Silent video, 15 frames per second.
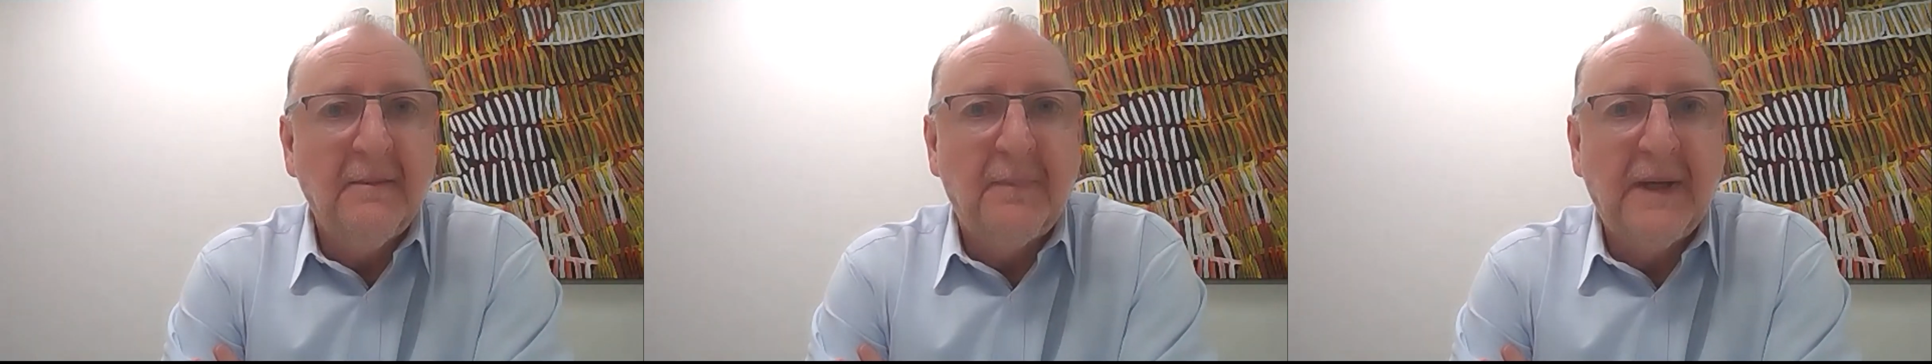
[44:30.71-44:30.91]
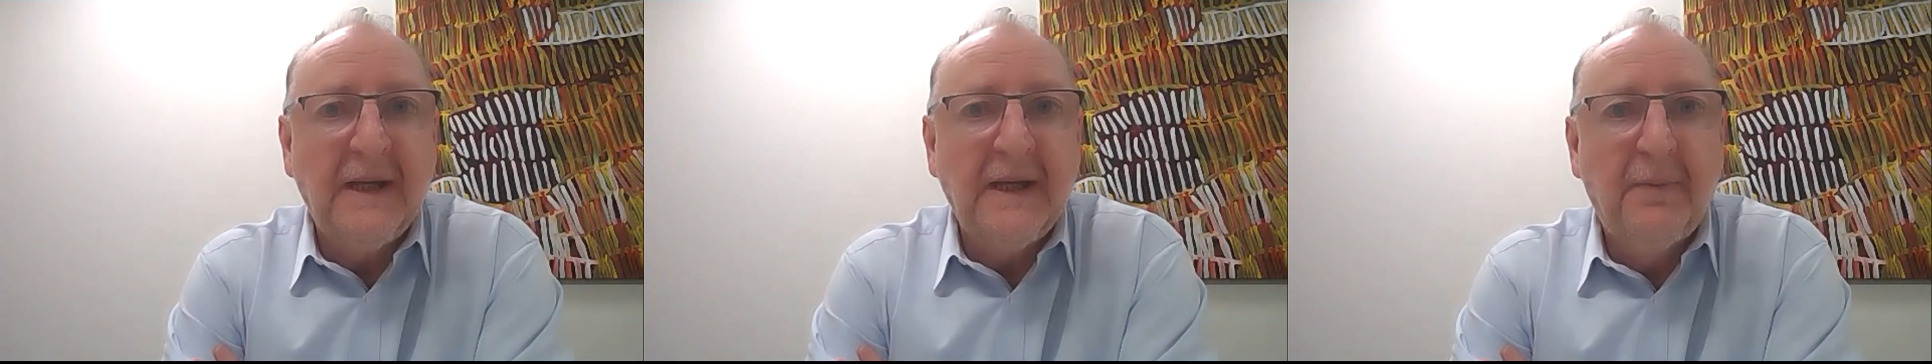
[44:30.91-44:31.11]

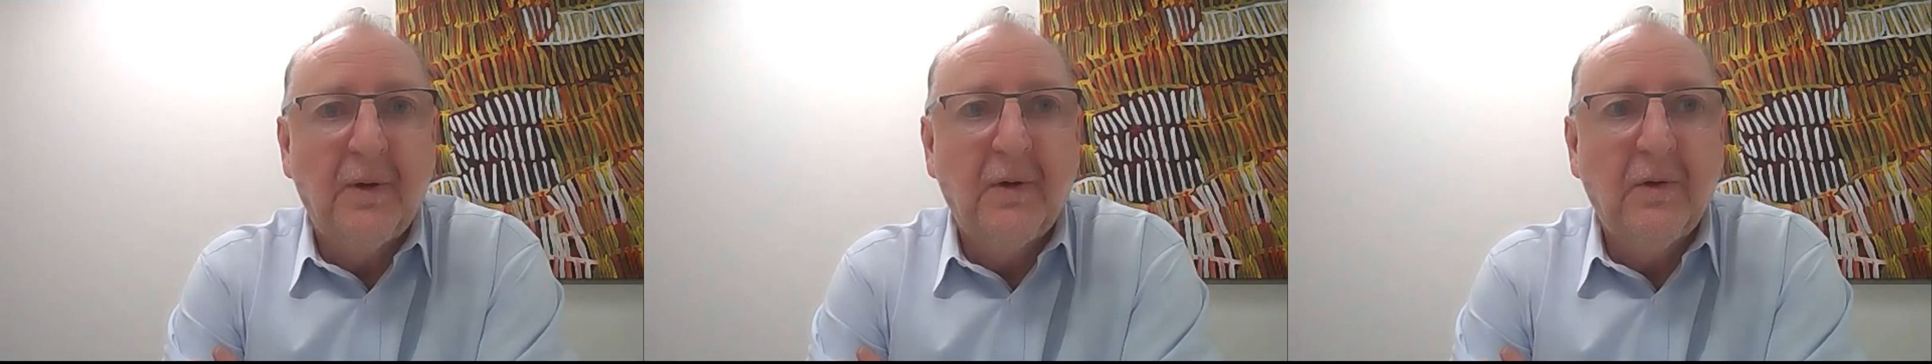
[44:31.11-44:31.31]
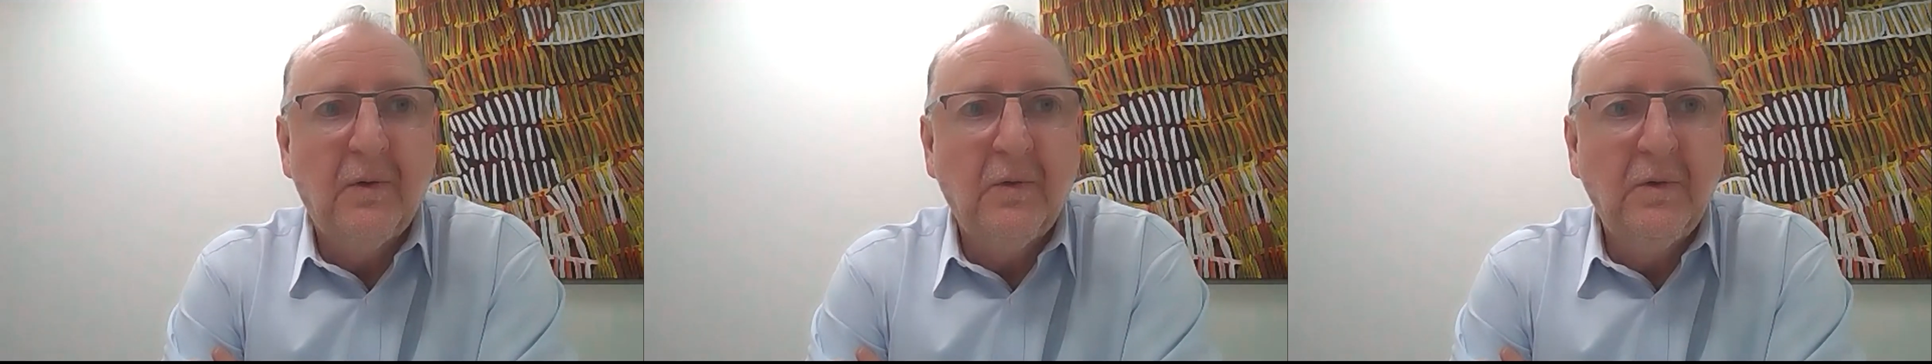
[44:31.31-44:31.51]

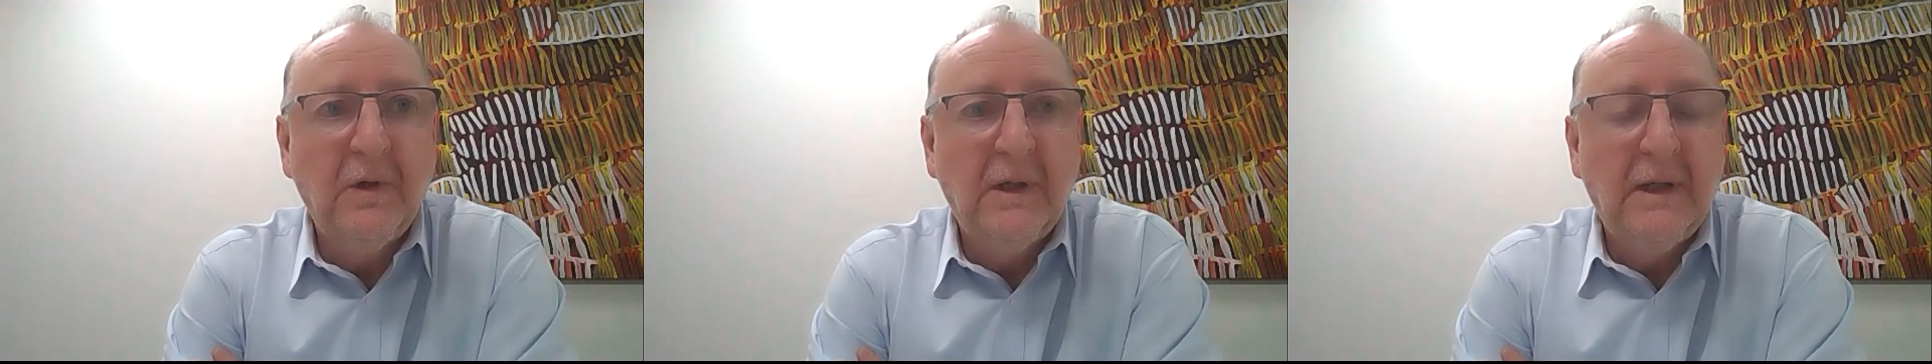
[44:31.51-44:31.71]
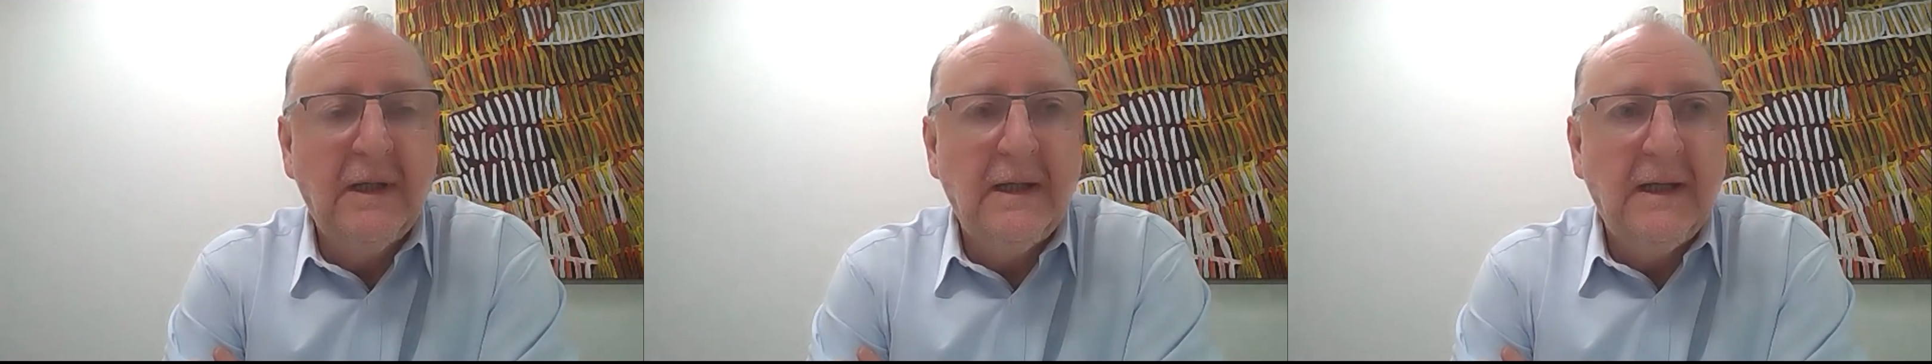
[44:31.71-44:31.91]

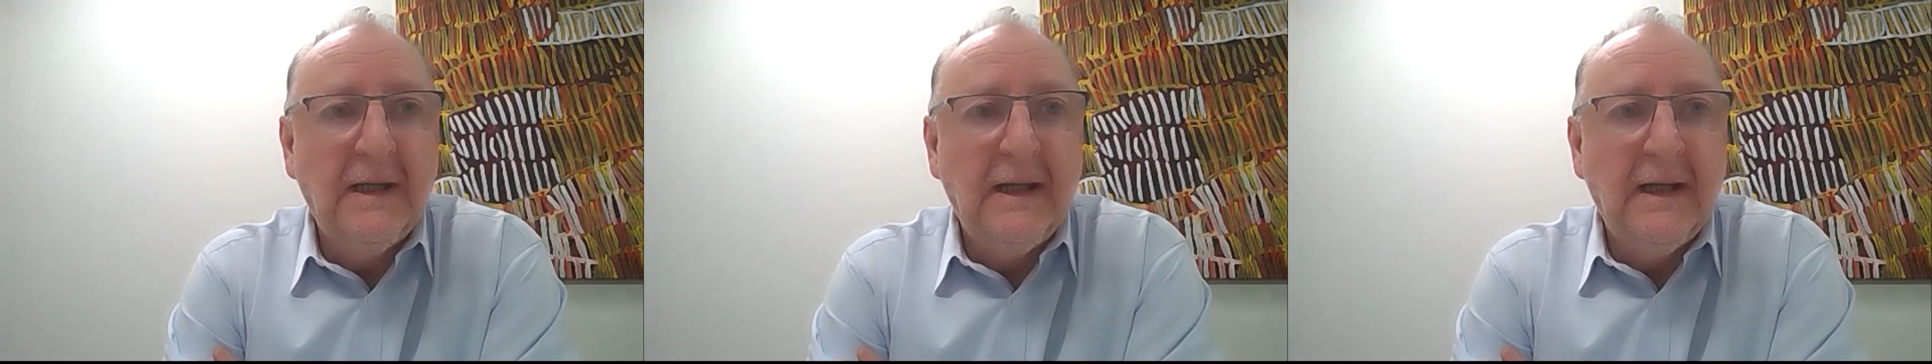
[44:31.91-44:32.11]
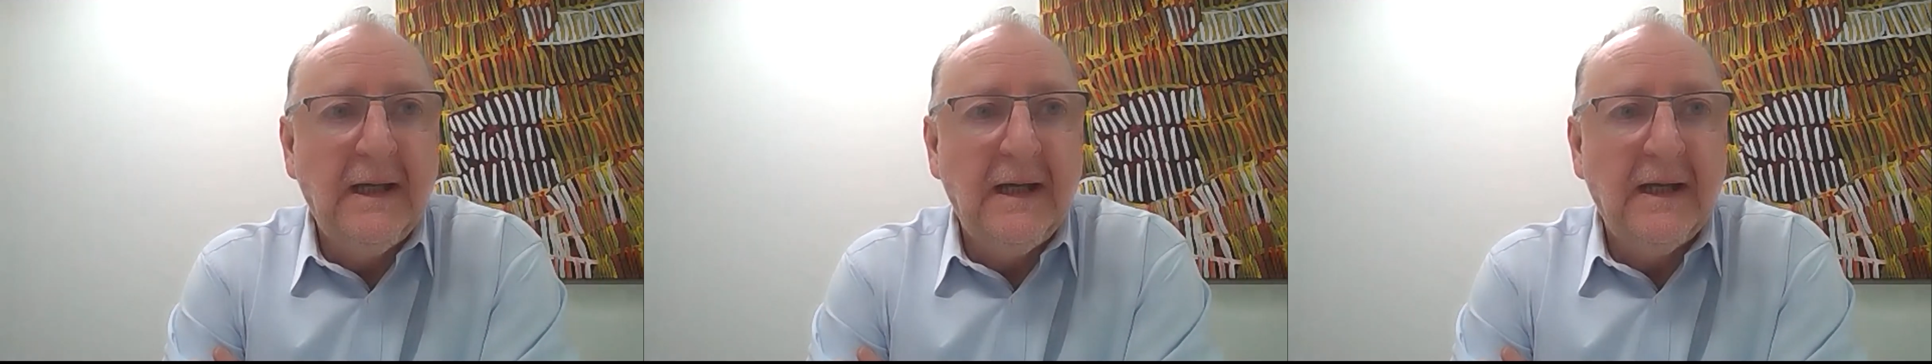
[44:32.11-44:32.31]
people
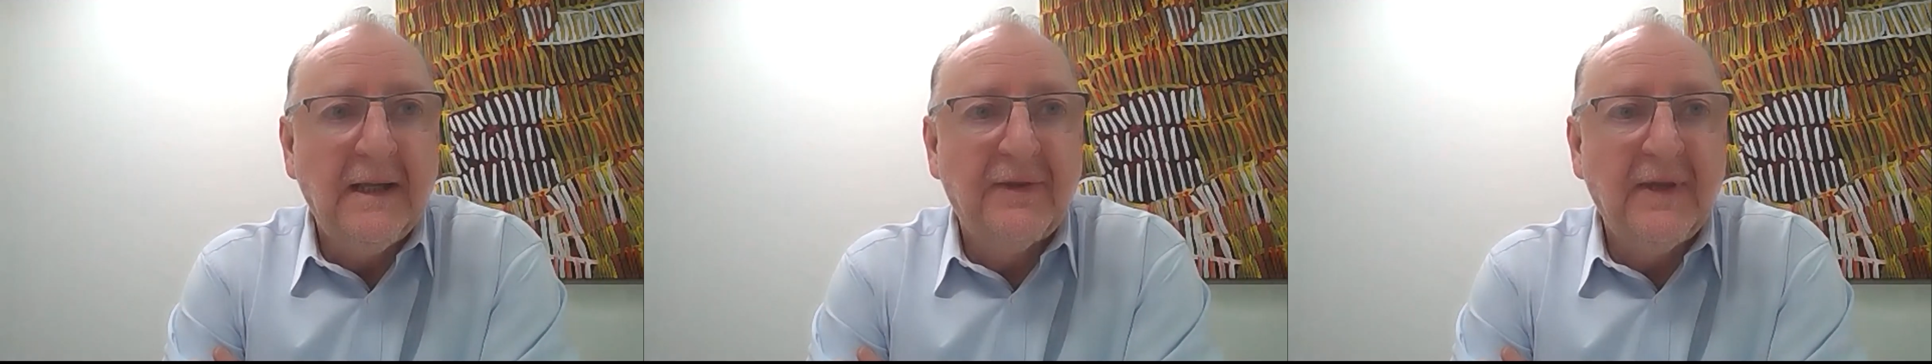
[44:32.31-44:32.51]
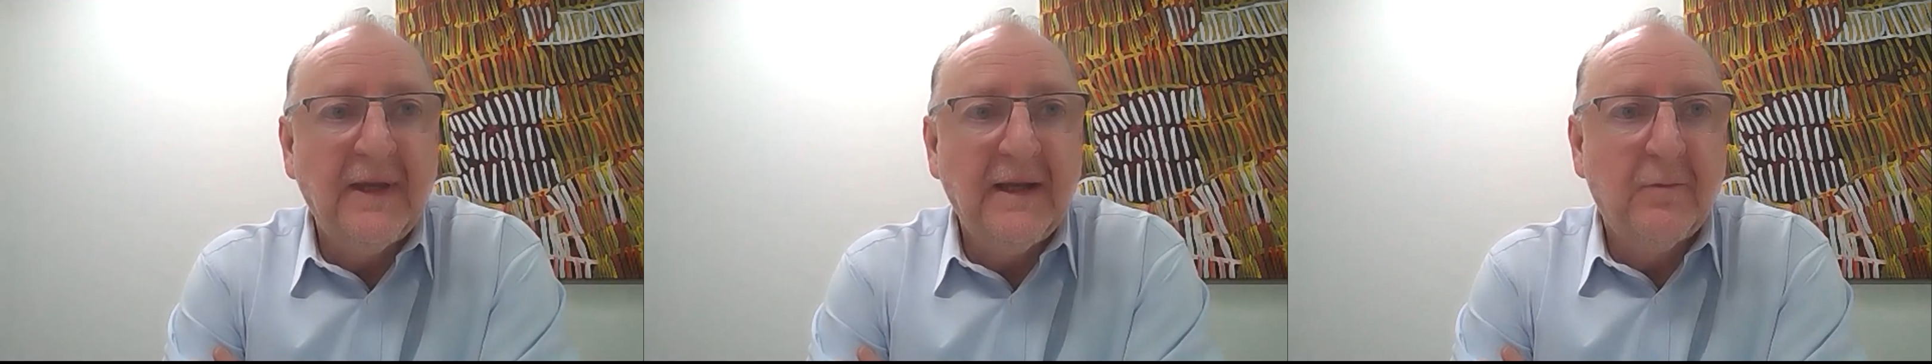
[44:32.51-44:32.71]

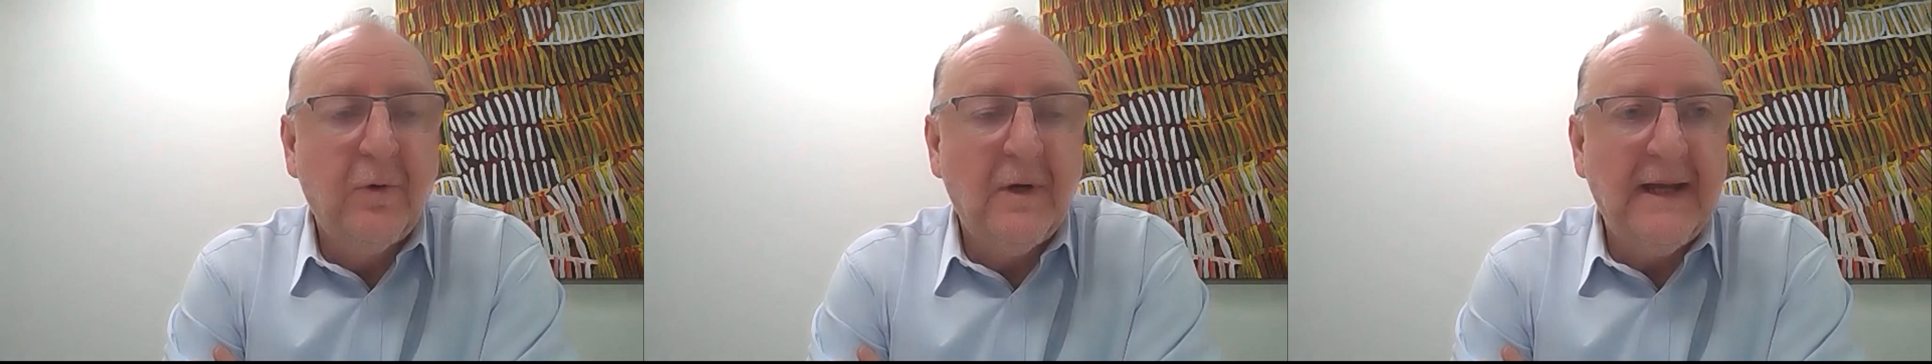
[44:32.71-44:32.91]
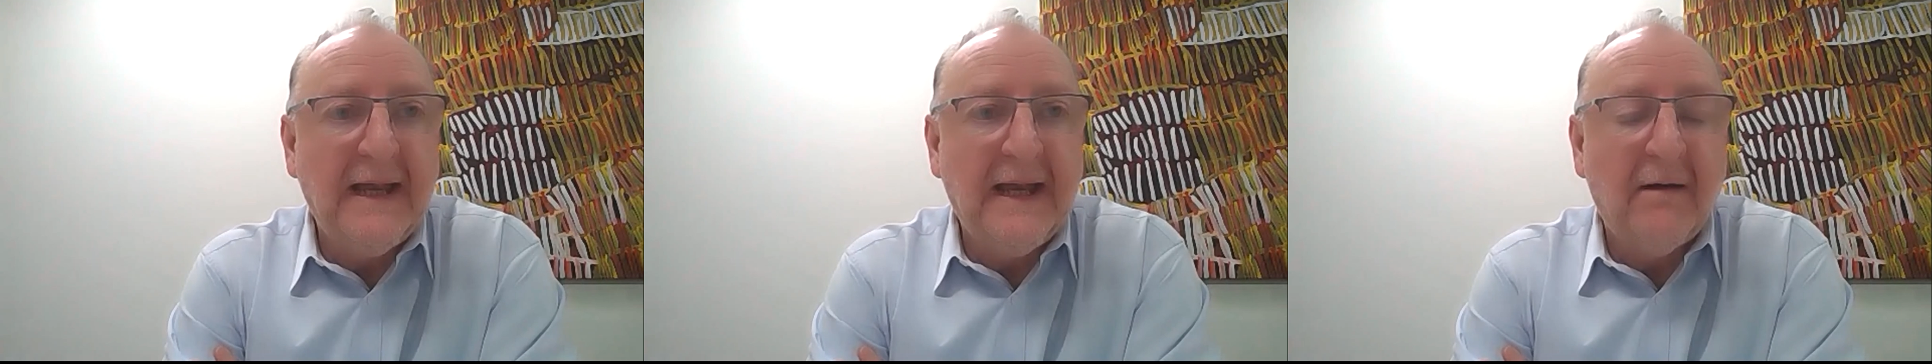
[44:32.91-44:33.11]
think
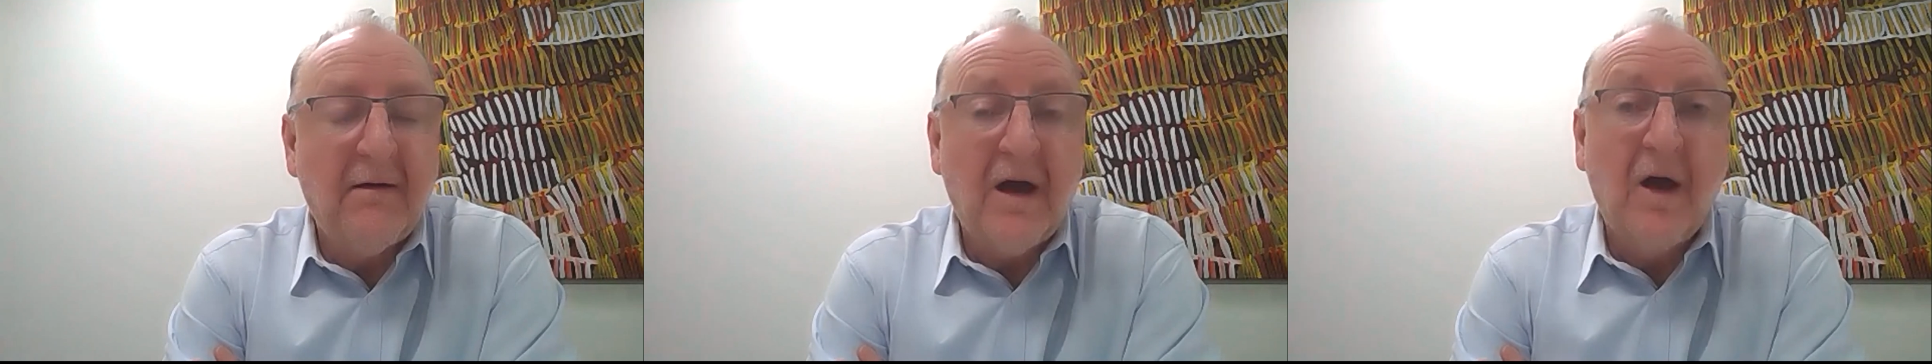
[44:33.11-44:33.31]
we're now